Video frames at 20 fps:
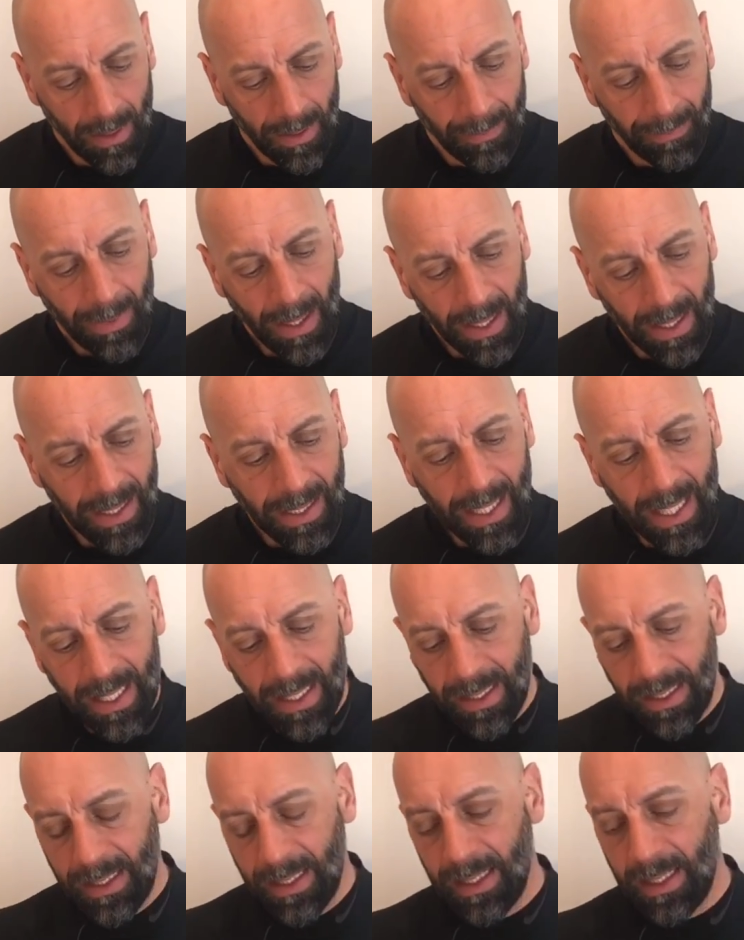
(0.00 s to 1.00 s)
But
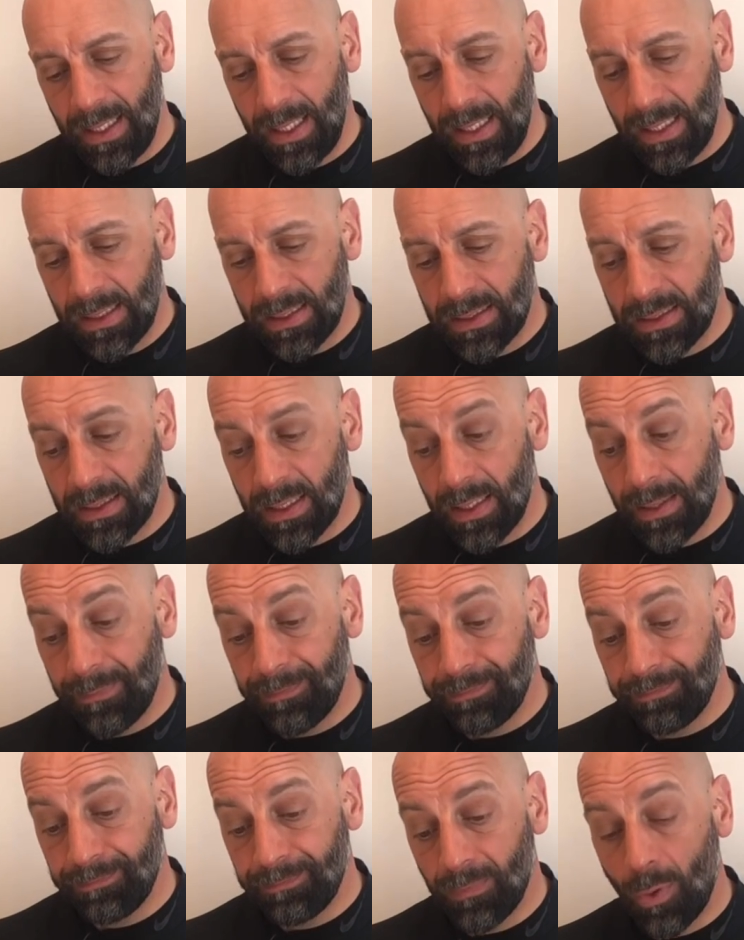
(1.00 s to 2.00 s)
again, it's
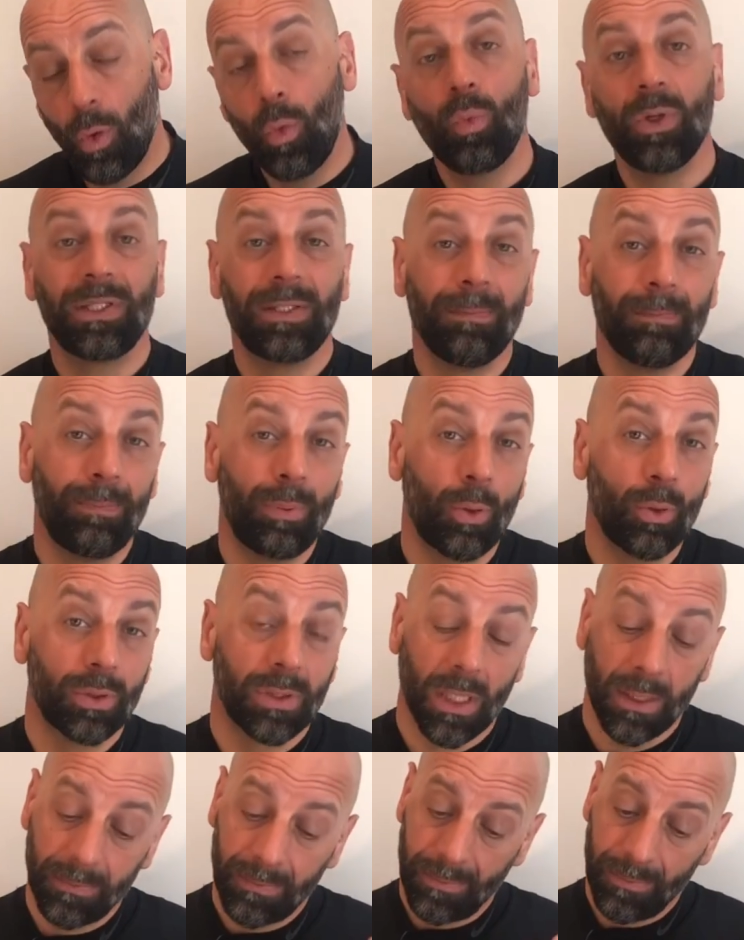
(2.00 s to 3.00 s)
always
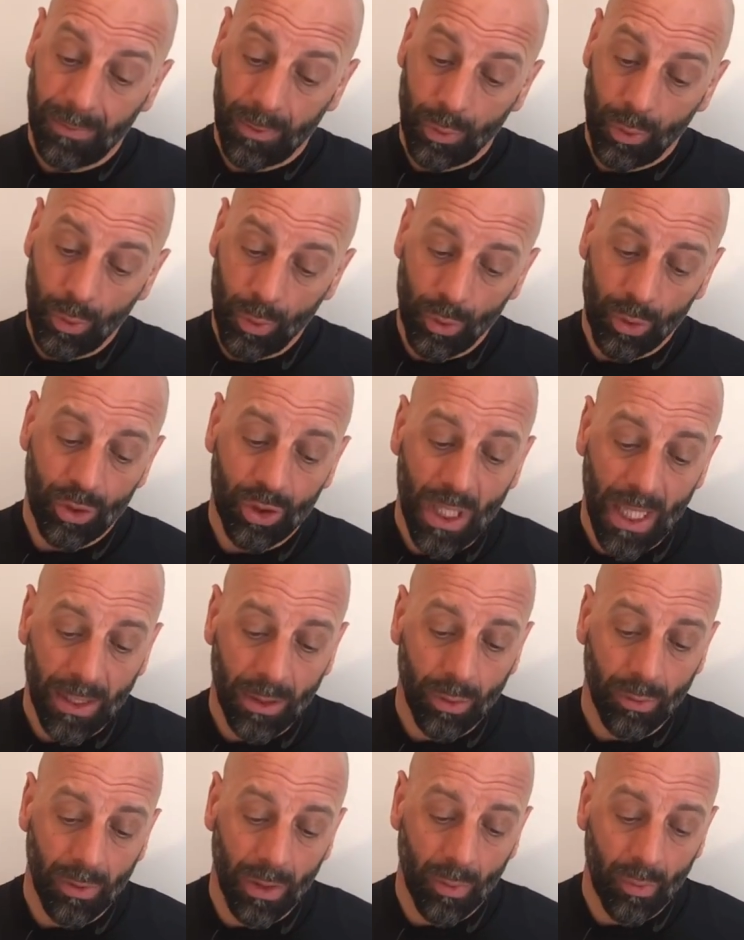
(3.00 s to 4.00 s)
important to
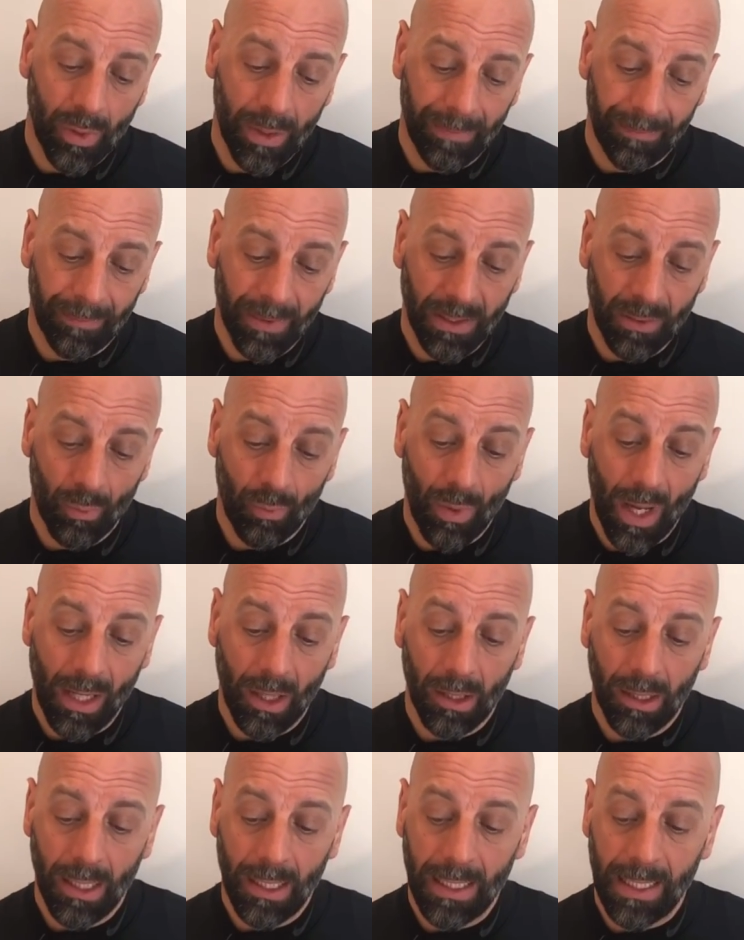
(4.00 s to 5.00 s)
check your equipment
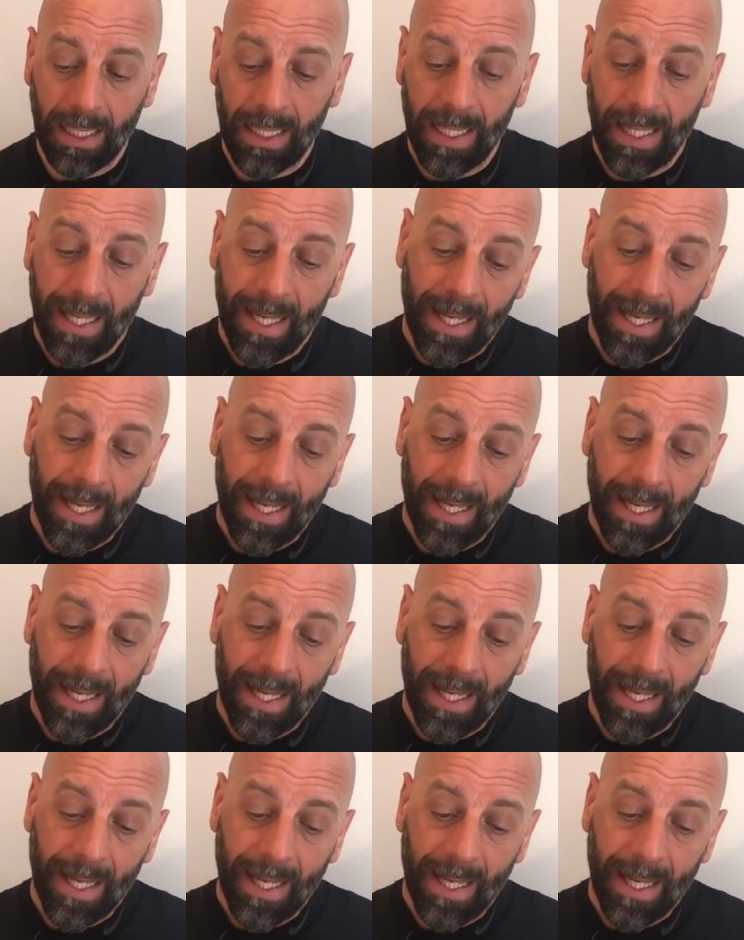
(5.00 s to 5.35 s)
regularly